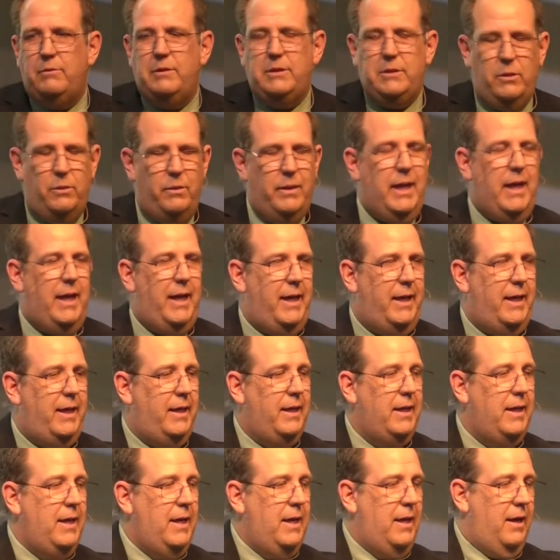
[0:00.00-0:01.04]
That was
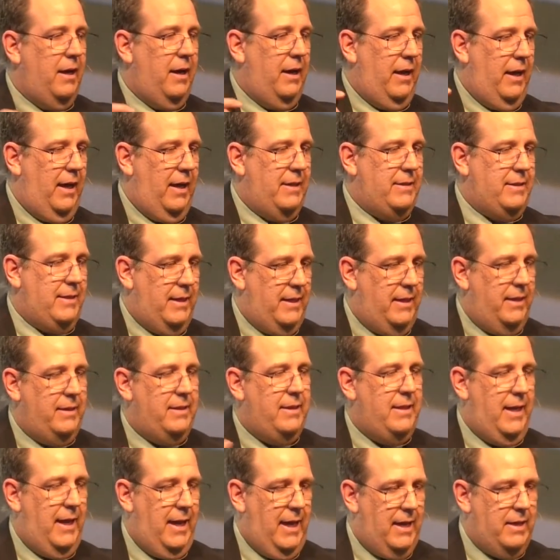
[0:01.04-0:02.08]
okay. Uh, and they,
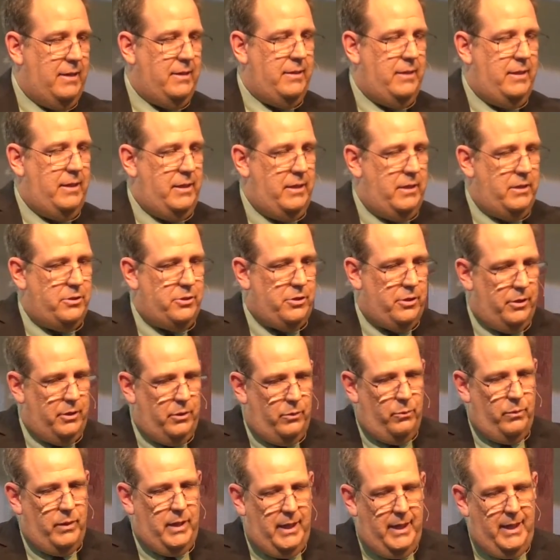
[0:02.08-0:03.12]
they handled it in a
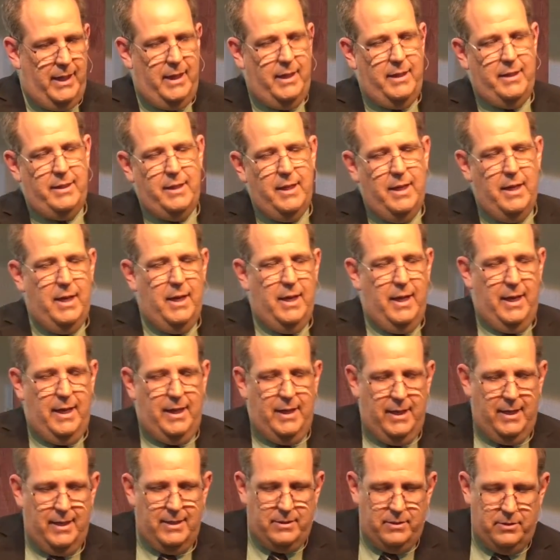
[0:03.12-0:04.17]
certain way. And,
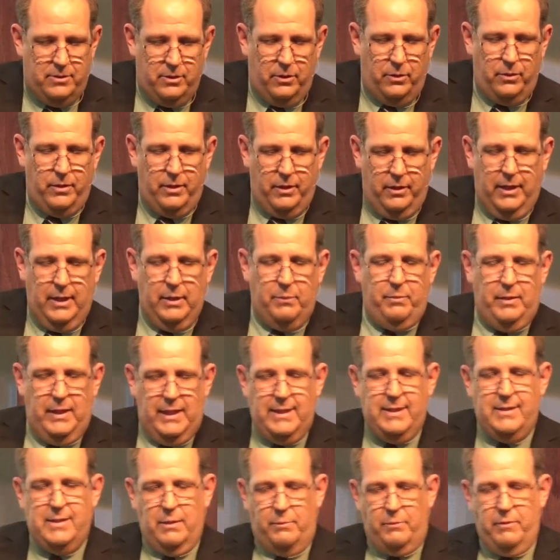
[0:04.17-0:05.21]
and so there can
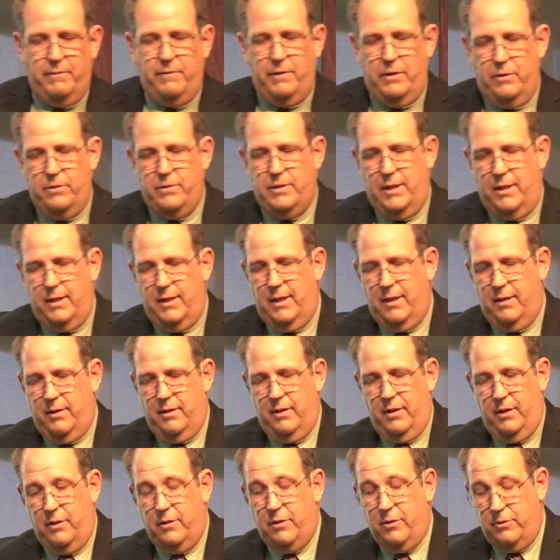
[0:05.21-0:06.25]
be some of those,
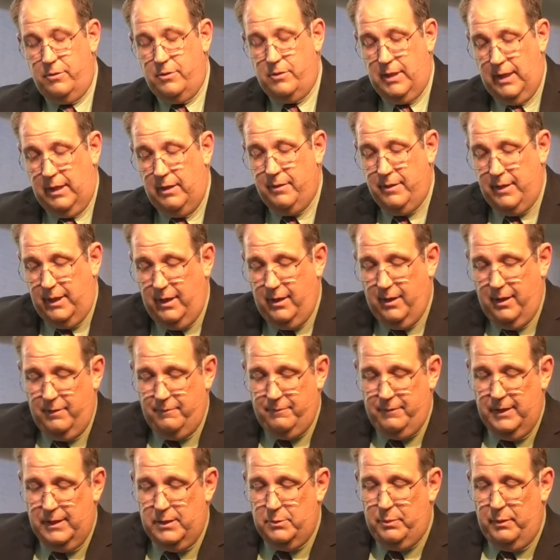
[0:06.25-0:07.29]
unhe- those healthy
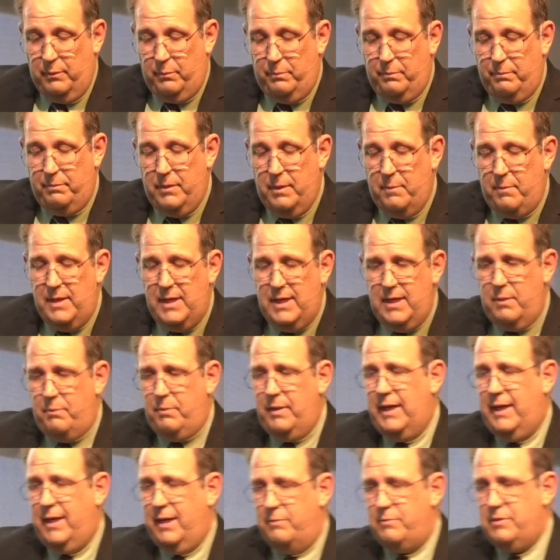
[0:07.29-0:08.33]
conflicts. But the minute it
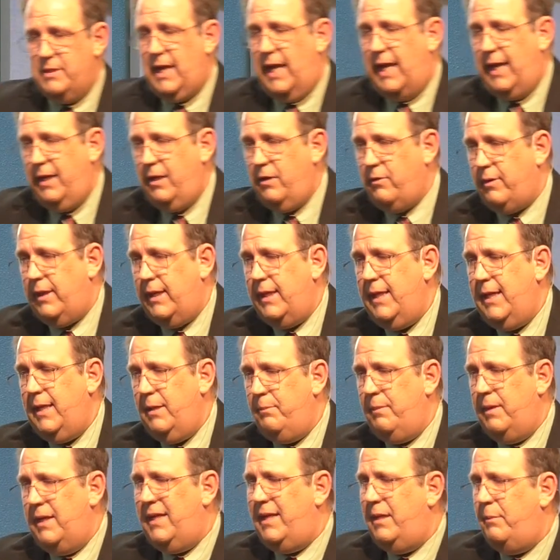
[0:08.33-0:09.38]
becomes angry,
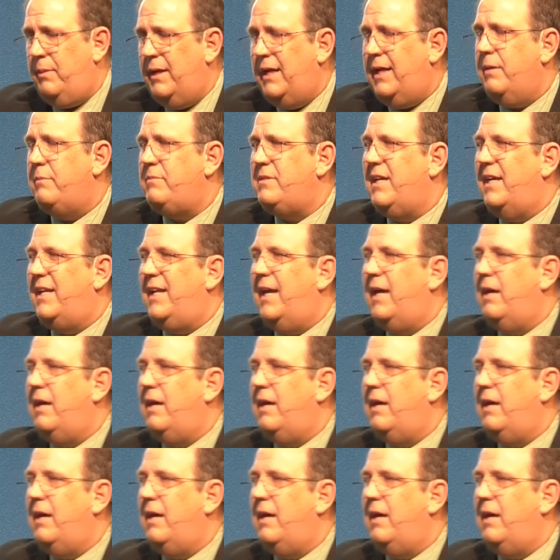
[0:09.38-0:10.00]
the minute it becomes